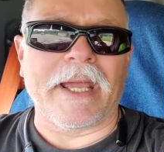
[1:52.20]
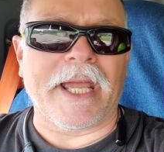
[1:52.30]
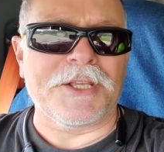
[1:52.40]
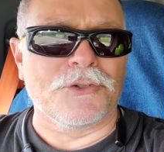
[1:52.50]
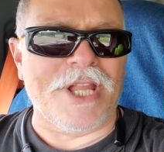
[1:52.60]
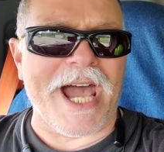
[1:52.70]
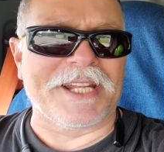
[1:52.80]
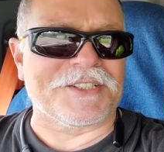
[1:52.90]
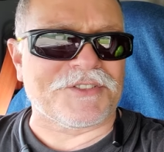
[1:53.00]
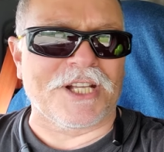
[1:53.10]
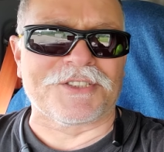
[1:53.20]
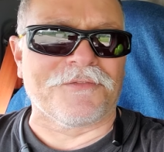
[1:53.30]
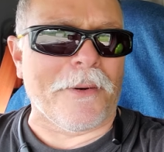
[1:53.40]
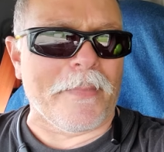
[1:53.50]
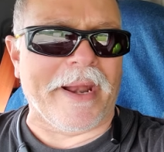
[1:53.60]
a United States
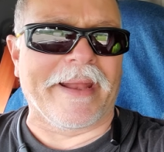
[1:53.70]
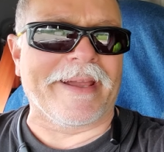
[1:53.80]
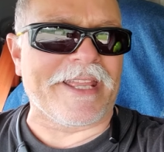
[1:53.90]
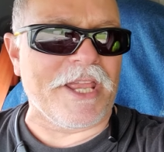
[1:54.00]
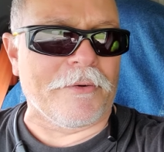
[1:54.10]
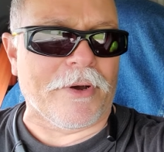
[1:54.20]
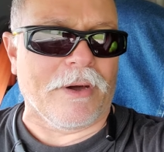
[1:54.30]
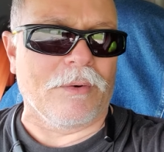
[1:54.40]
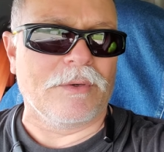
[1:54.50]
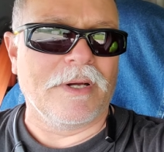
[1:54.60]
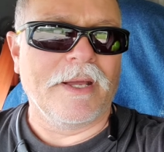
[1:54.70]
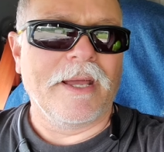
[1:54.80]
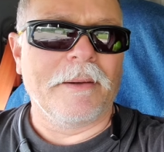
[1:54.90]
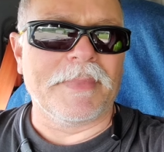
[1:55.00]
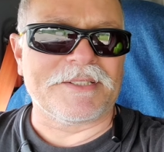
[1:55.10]
of America hero,
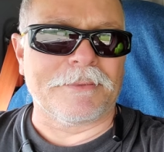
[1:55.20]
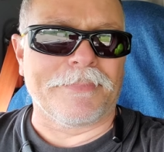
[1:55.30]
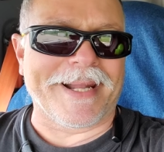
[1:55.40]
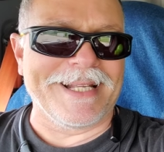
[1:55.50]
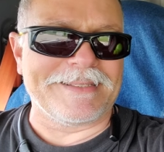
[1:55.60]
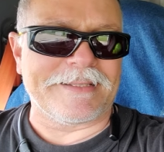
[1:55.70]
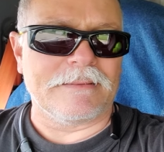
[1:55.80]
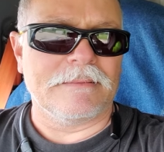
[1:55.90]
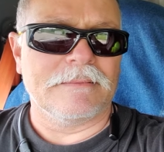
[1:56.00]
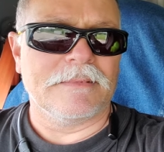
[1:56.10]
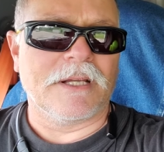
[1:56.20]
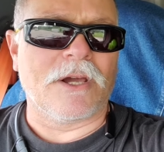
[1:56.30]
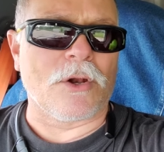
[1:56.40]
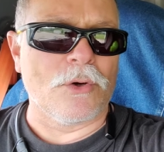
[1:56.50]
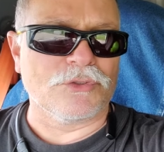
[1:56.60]
Mr. Brett
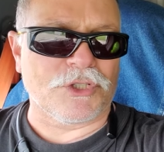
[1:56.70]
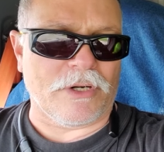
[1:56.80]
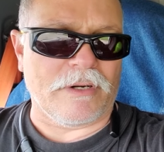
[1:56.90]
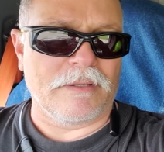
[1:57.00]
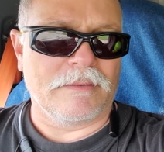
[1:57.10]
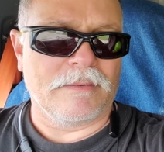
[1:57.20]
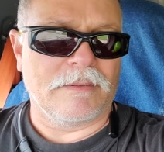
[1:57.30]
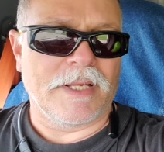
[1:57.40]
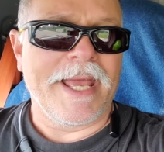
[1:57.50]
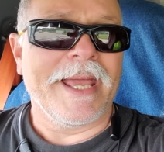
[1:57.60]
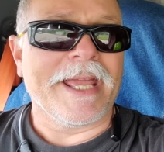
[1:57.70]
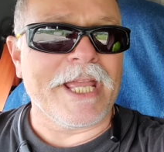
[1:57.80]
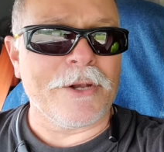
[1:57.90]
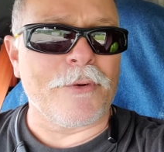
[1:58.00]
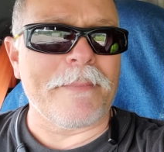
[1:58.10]
Crozier.
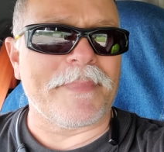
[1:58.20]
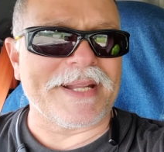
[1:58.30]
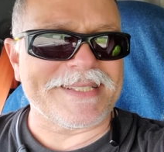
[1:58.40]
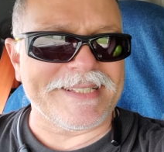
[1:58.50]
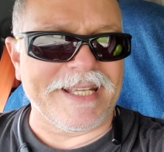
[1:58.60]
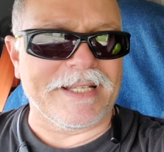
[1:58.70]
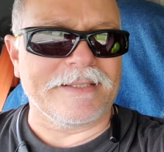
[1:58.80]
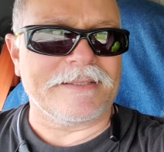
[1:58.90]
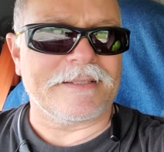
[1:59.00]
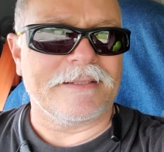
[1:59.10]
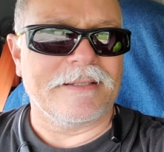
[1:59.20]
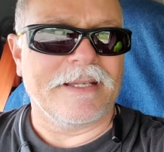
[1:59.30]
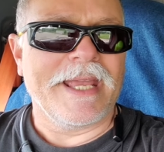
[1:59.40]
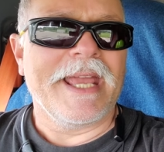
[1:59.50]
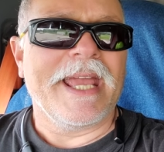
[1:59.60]
He represent
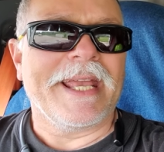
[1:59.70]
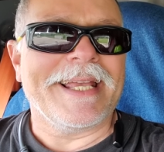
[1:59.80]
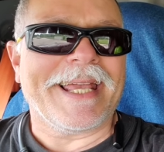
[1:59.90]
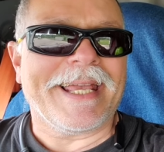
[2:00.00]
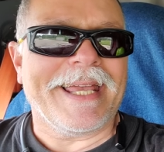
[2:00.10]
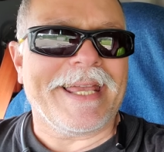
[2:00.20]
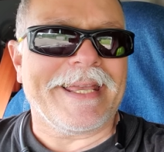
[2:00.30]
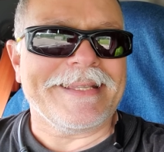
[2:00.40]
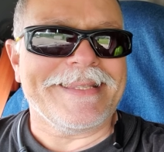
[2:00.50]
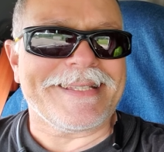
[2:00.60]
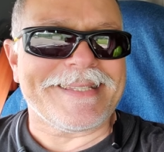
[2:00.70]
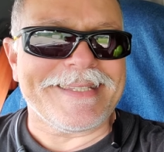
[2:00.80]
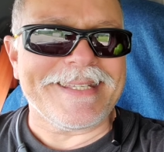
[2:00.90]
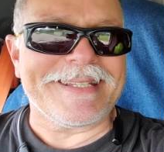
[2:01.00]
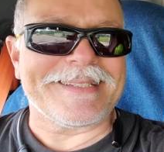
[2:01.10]
the
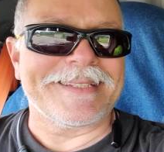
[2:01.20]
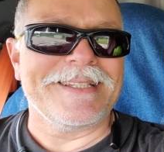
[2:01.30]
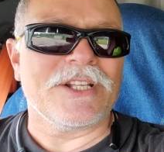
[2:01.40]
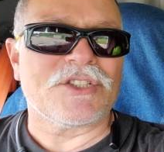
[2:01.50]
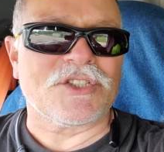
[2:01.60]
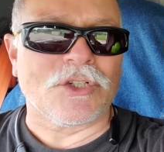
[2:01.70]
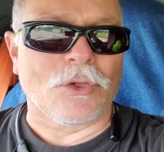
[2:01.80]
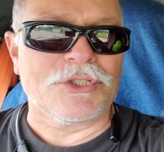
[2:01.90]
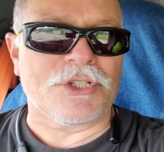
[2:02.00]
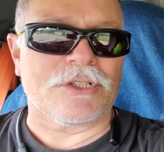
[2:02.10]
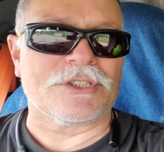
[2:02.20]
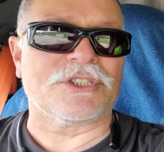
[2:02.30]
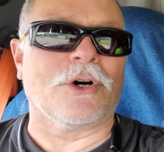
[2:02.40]
citizen soldiers